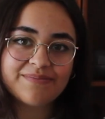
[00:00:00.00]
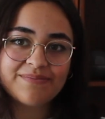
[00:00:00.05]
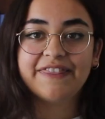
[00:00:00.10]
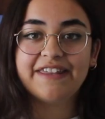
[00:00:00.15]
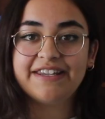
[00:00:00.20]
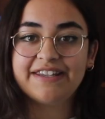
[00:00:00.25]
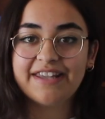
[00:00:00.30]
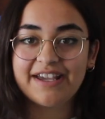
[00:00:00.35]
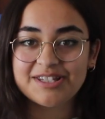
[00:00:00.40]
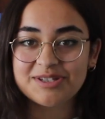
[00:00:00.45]

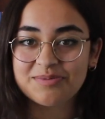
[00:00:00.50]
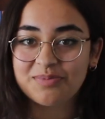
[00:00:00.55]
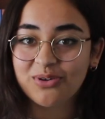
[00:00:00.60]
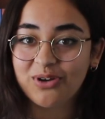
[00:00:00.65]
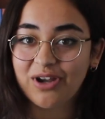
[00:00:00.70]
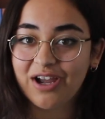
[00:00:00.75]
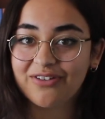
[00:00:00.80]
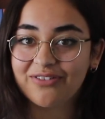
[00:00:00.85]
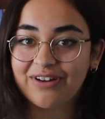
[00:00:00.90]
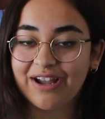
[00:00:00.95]
The next
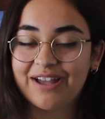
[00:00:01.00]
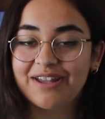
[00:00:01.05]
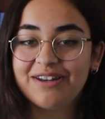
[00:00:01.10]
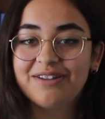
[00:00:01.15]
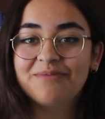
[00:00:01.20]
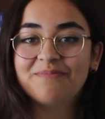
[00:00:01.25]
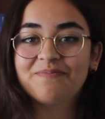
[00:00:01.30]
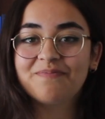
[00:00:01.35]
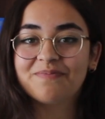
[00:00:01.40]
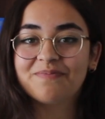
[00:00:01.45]
book I
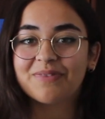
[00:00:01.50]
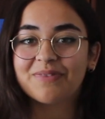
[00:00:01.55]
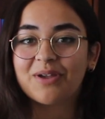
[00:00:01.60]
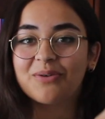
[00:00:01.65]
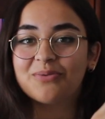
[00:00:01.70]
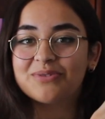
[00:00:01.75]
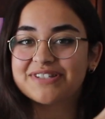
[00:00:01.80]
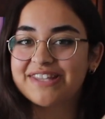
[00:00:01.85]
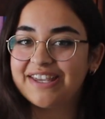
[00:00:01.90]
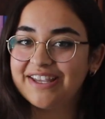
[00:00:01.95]
read
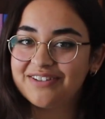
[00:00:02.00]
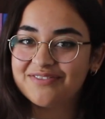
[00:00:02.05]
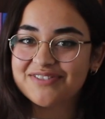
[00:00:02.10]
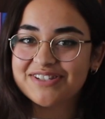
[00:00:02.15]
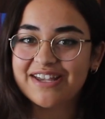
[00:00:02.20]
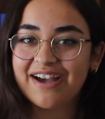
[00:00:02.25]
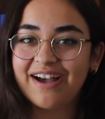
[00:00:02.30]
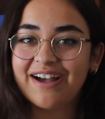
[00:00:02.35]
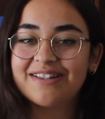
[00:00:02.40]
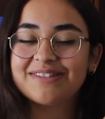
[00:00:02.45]
was King of
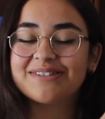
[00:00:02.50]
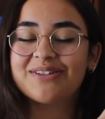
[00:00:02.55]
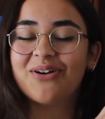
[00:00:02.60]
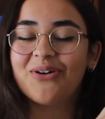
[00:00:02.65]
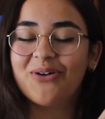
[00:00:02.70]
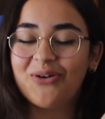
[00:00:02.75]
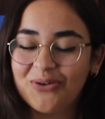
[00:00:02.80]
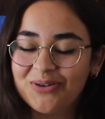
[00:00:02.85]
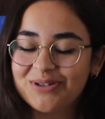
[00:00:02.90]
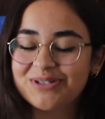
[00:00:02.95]
Scars,
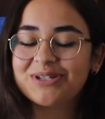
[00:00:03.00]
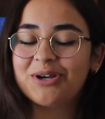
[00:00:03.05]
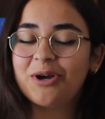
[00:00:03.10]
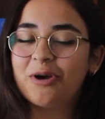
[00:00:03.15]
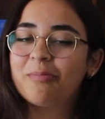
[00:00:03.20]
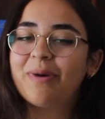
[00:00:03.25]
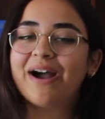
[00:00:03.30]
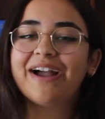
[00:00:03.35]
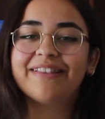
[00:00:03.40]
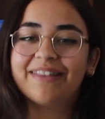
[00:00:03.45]

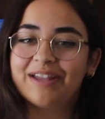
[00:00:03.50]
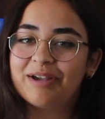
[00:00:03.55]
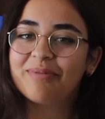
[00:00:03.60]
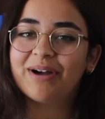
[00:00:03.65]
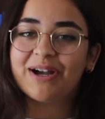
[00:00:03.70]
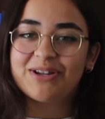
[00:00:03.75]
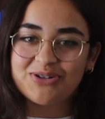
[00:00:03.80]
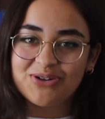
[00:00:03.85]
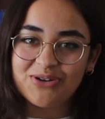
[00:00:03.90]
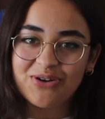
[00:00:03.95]
also by Leigh
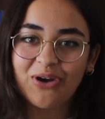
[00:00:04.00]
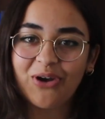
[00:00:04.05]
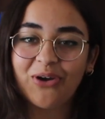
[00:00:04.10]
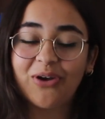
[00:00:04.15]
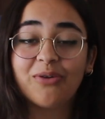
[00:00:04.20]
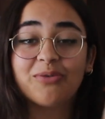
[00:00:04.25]
Bardugo.